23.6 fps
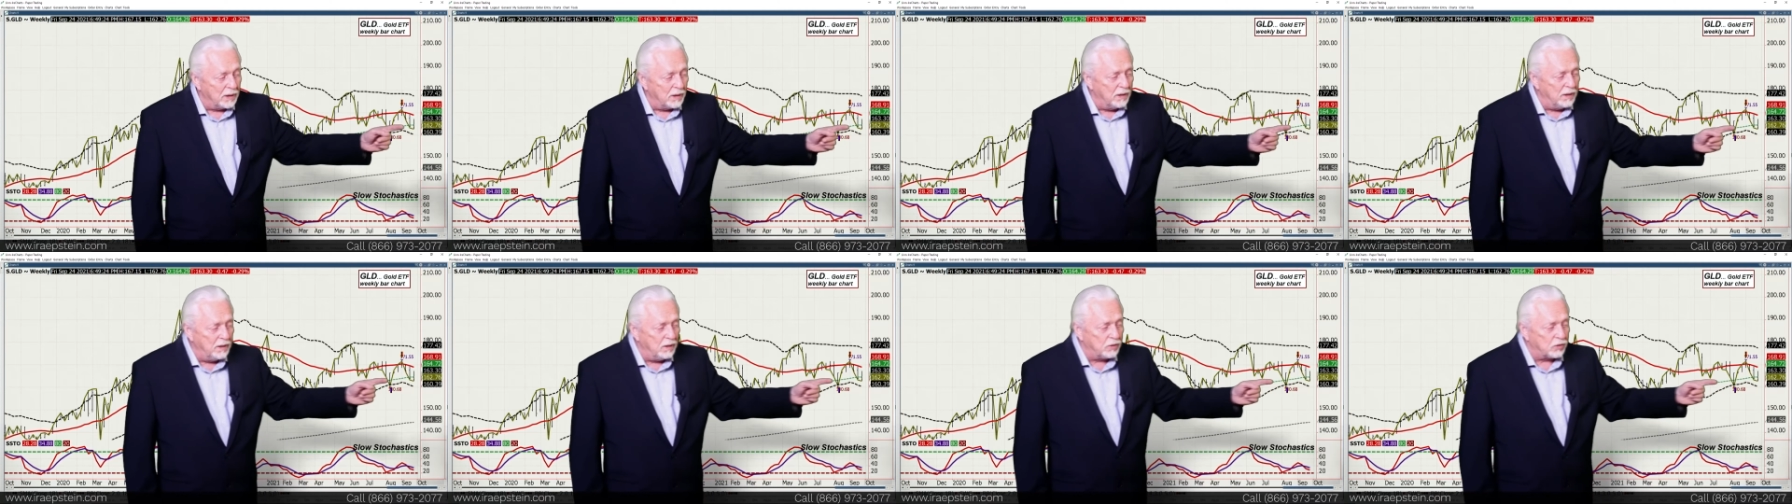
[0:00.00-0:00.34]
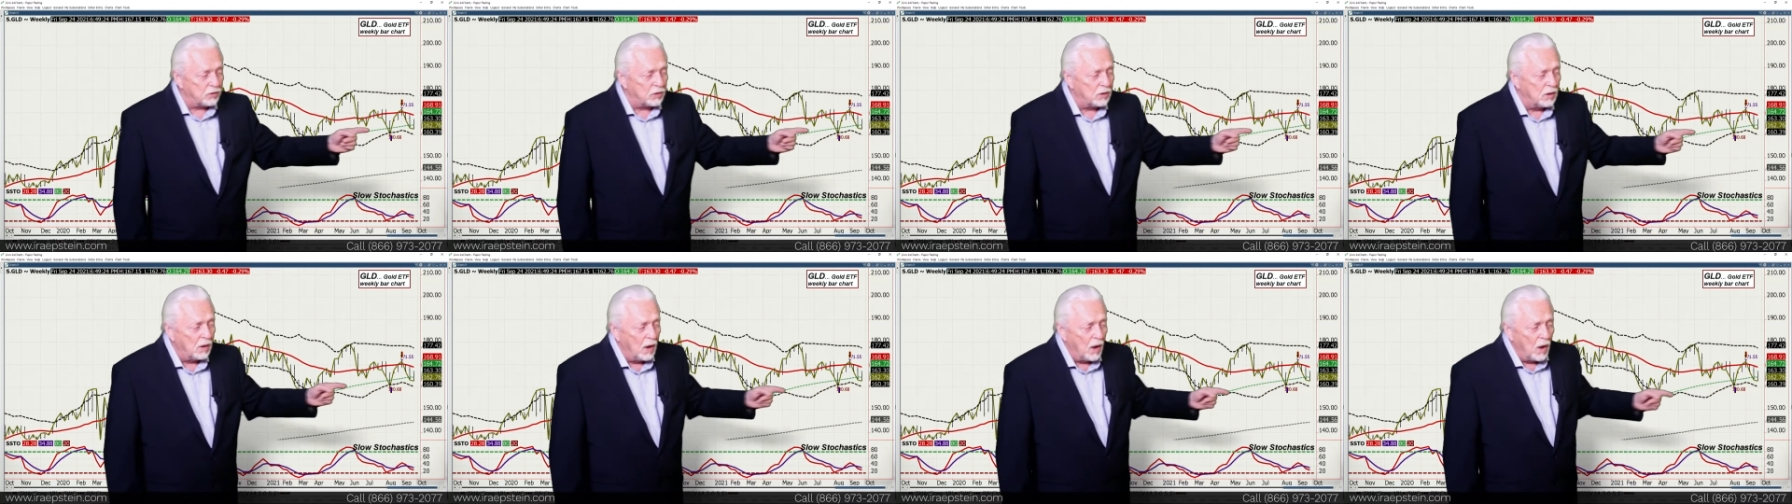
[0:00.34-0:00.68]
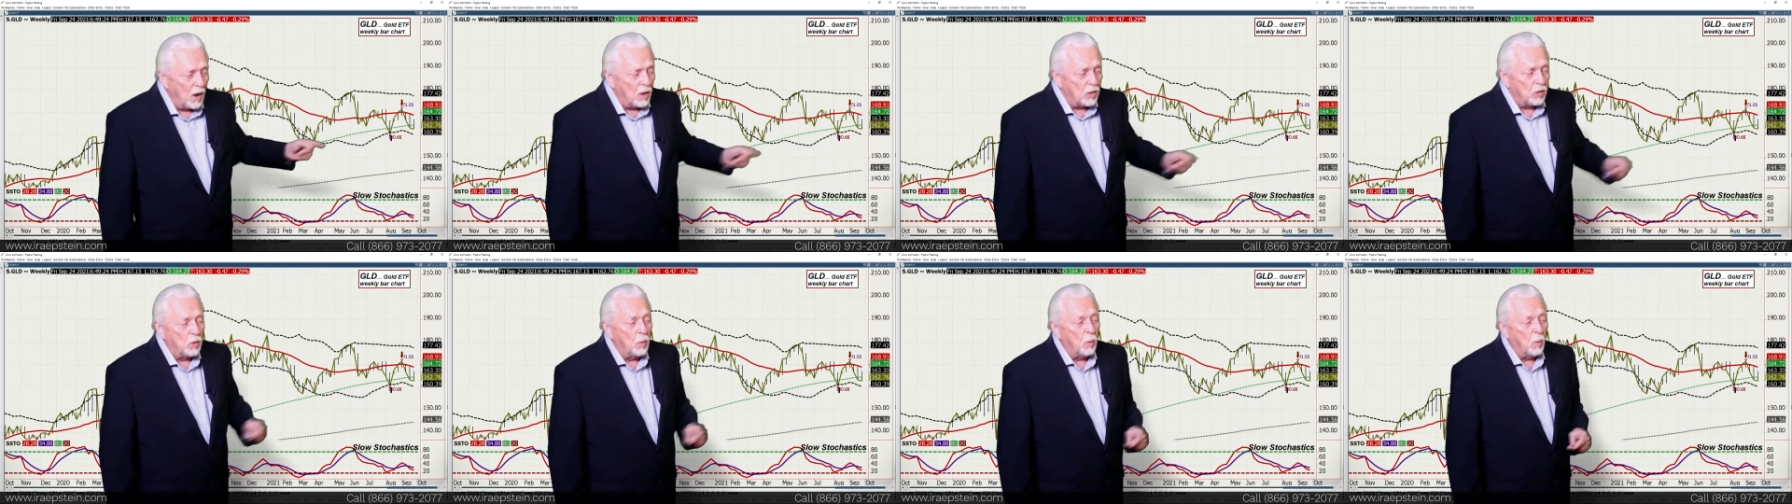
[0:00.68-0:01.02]

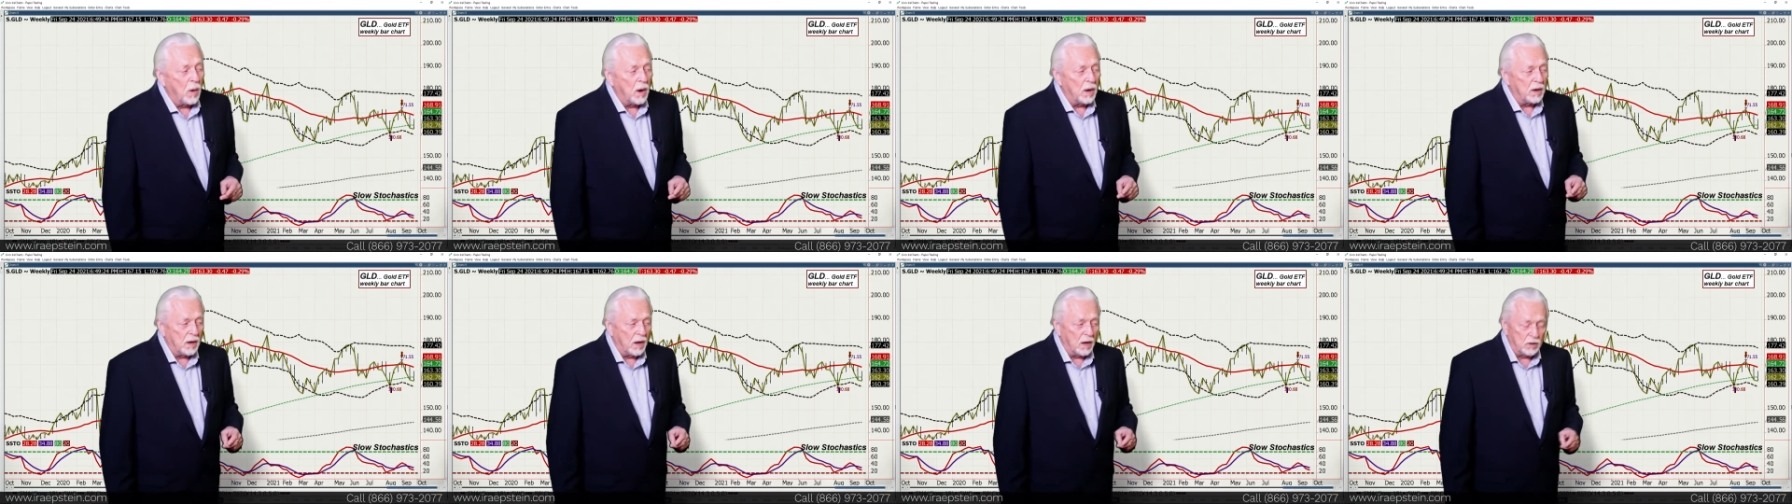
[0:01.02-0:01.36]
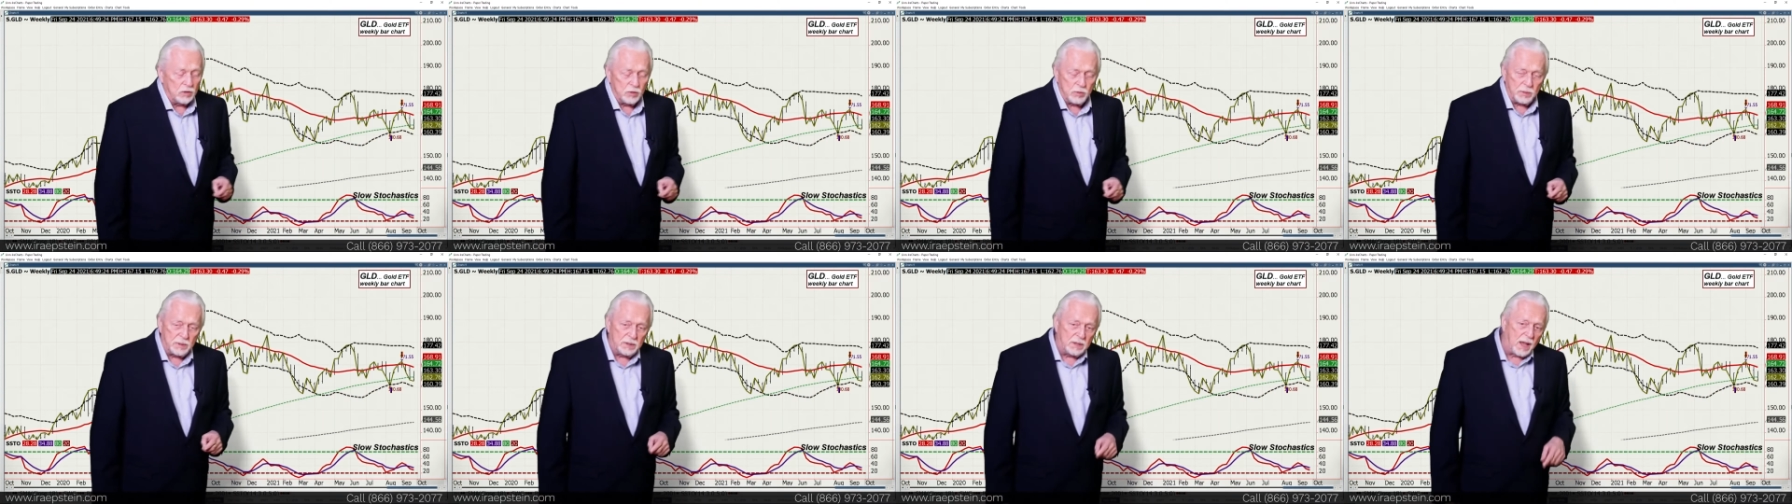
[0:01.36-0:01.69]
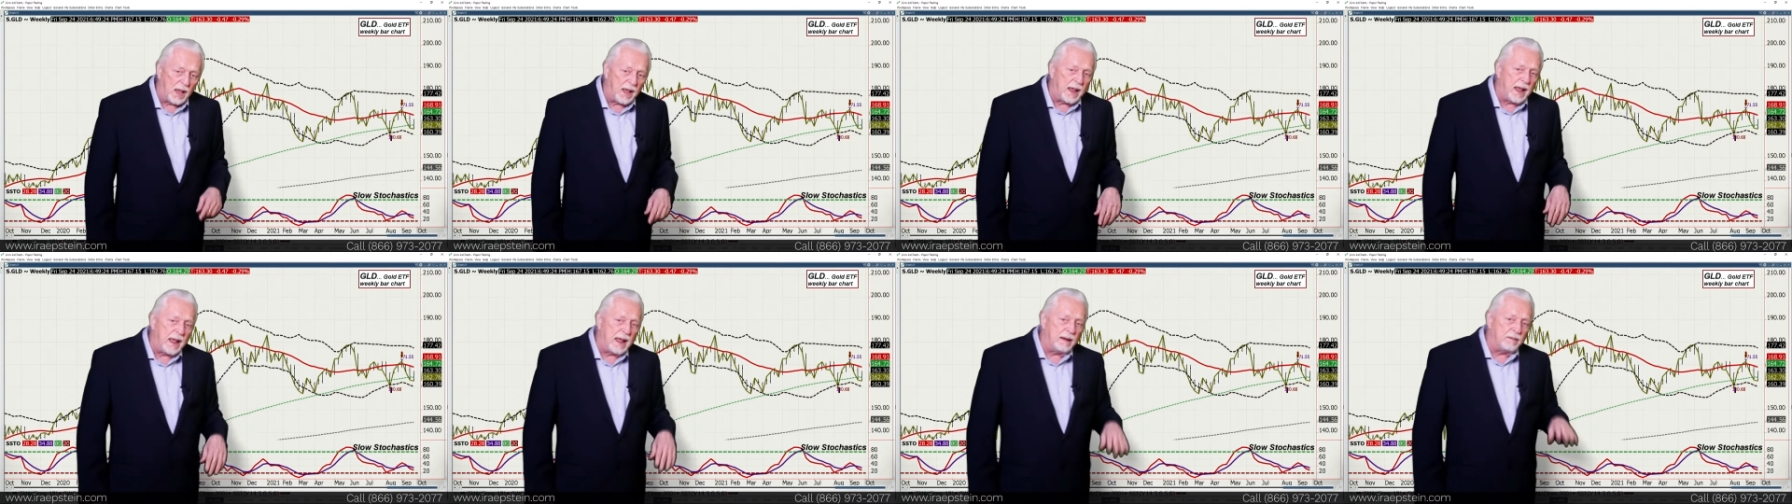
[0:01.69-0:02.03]
least the 100
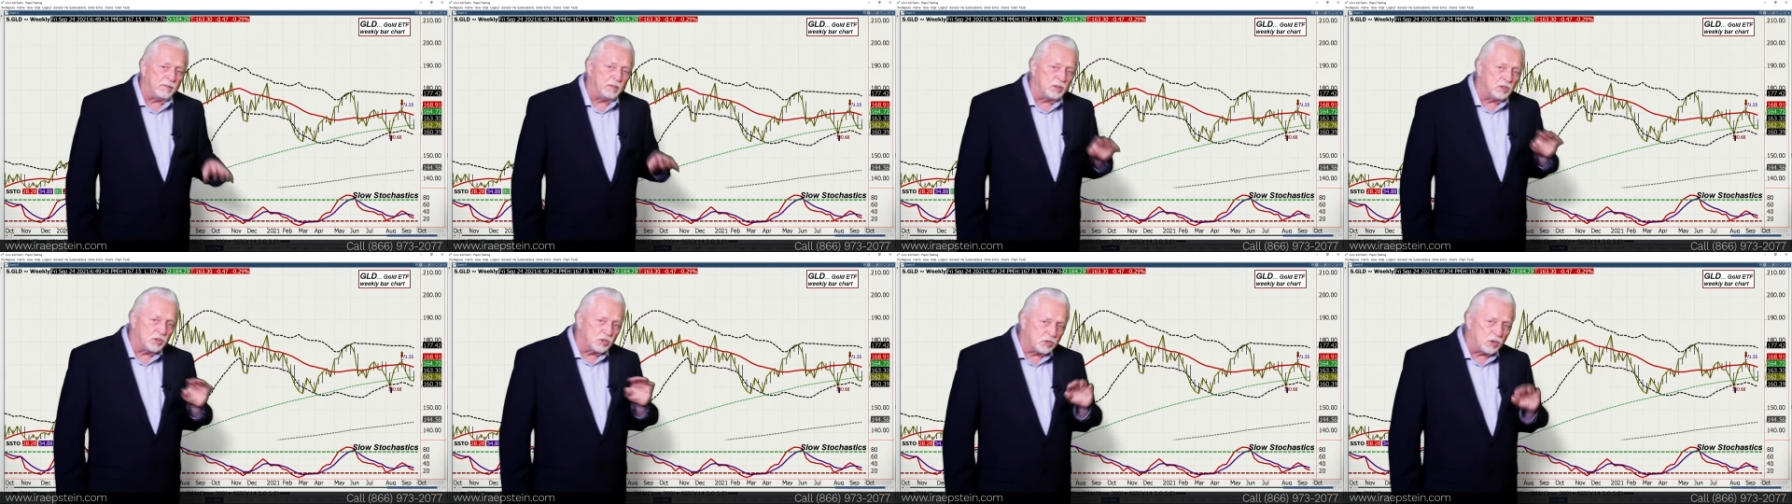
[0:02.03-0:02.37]
day average.